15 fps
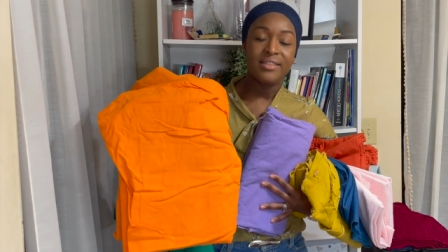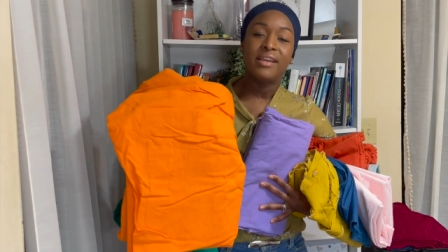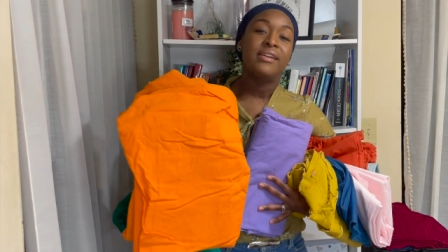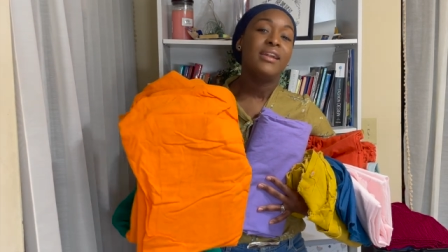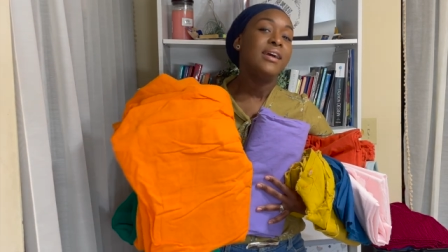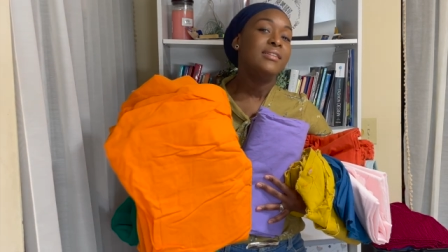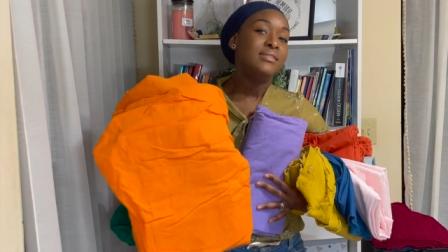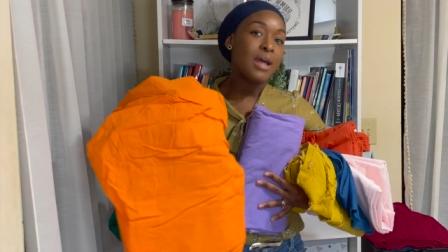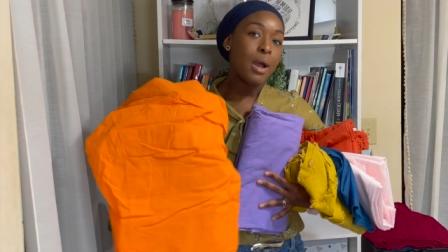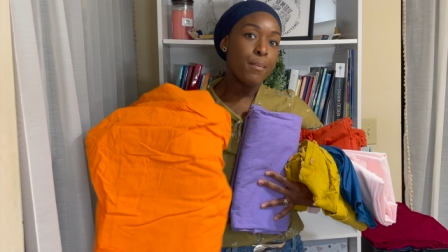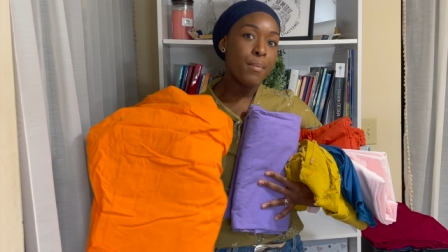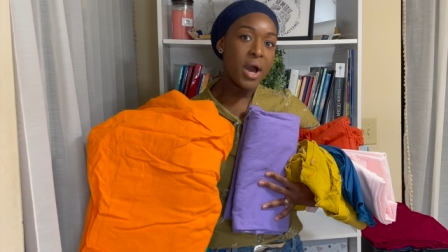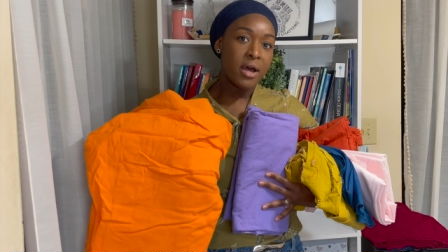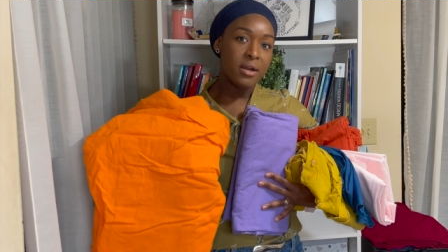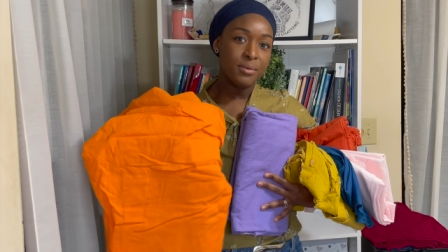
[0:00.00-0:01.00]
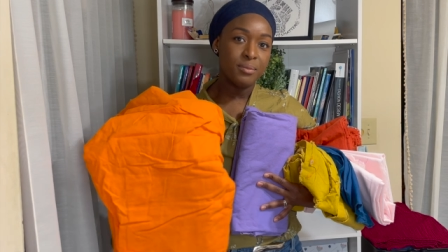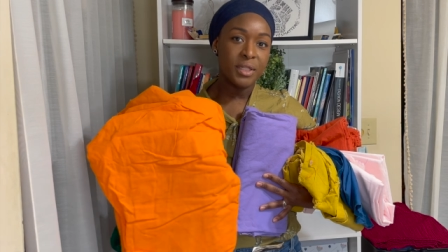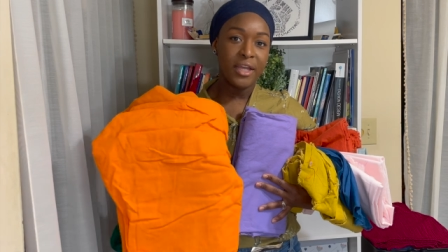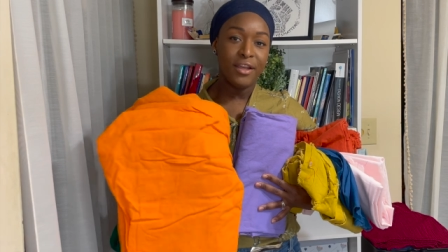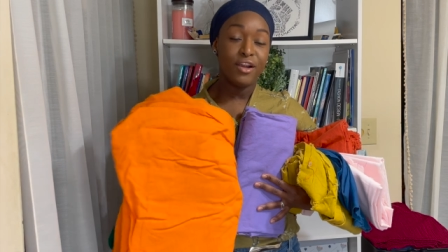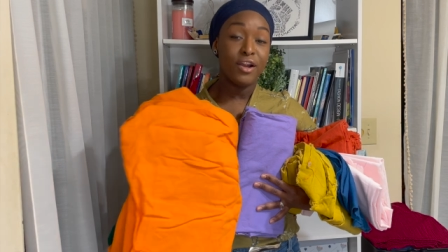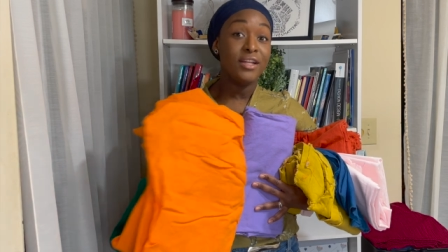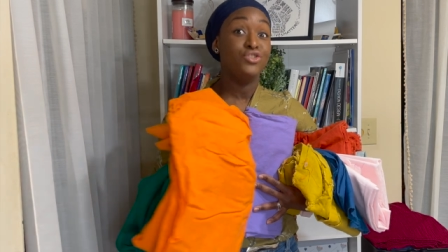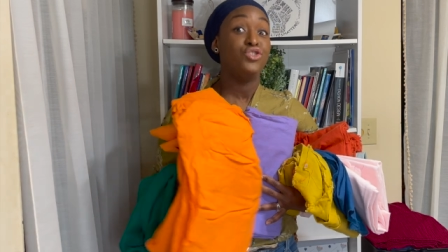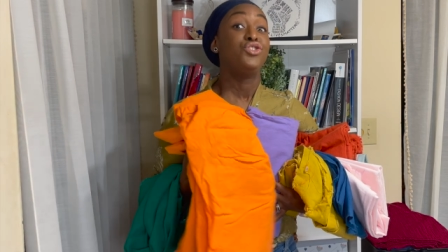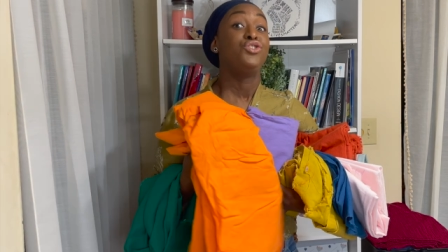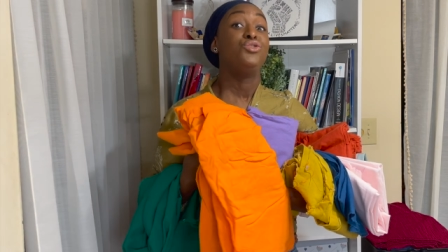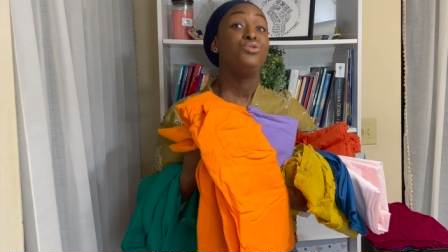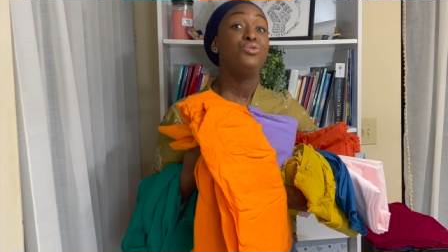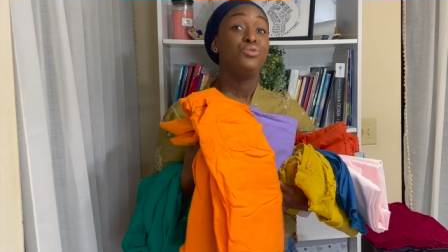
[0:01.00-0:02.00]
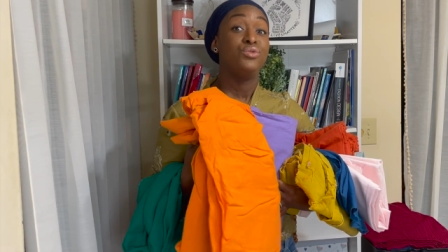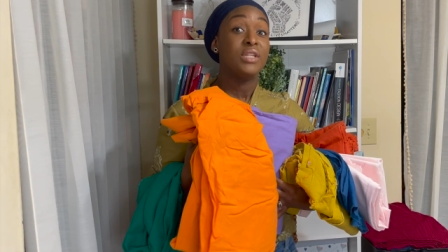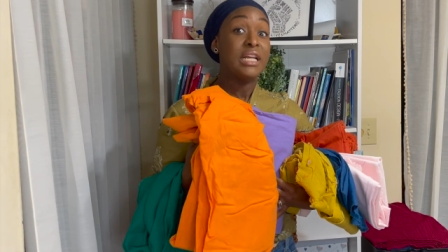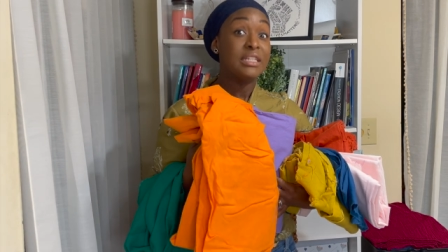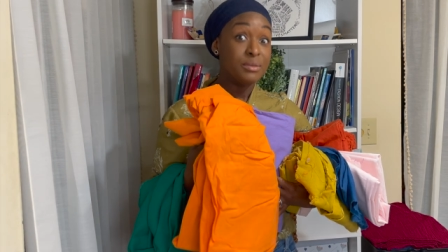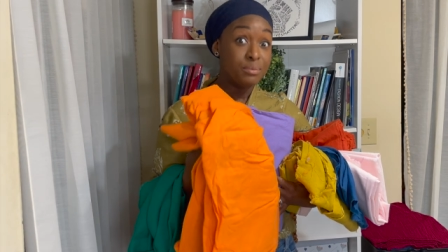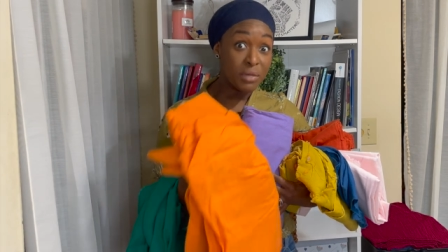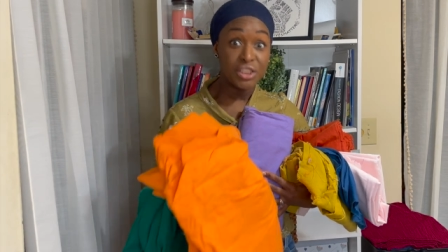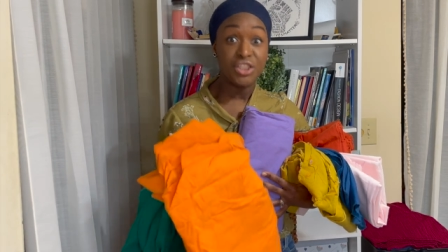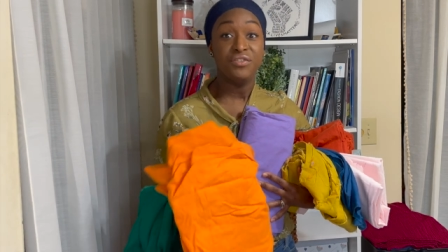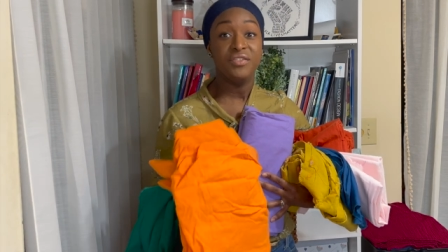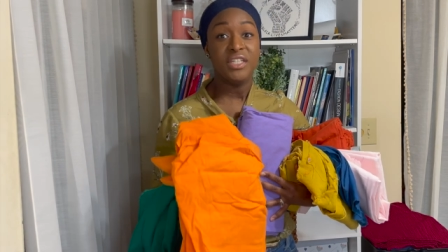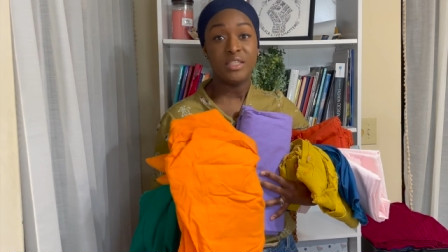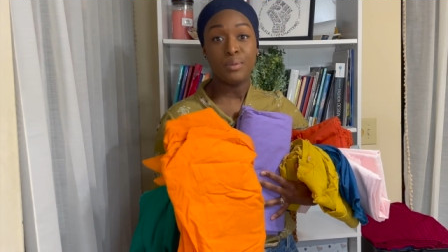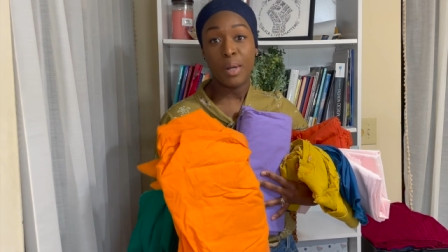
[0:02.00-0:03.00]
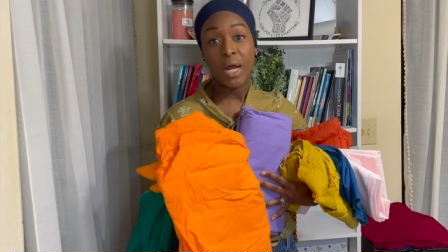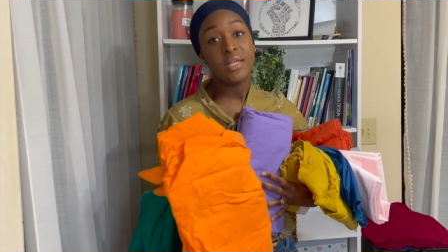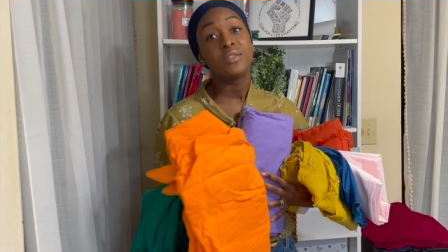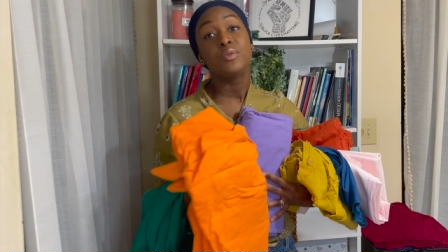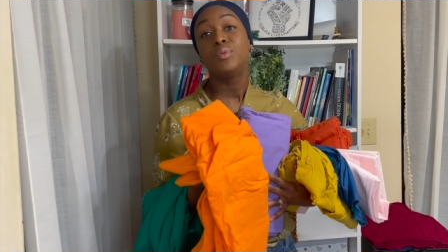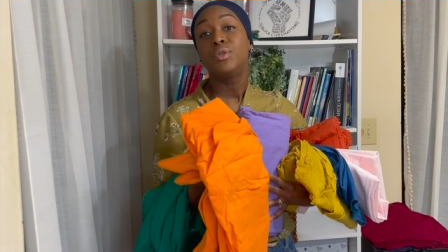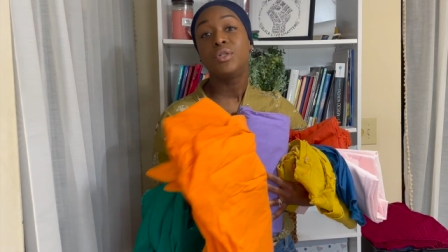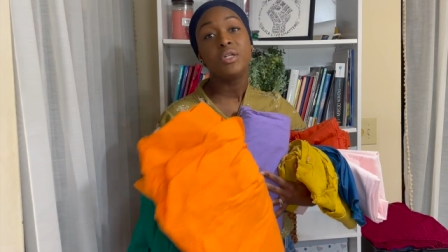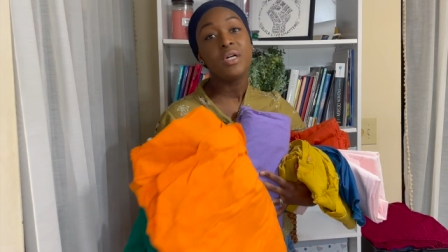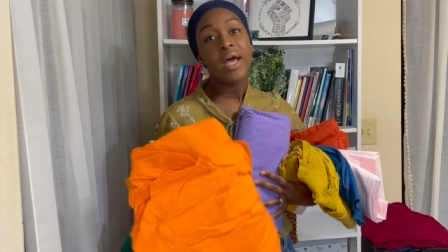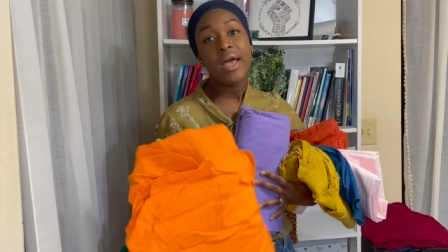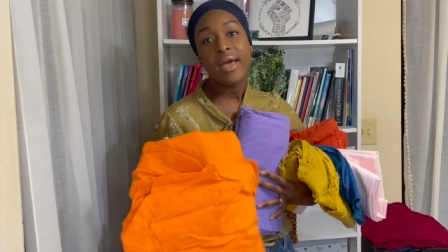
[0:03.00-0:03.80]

then as that bottom layer and just use as much of it as possible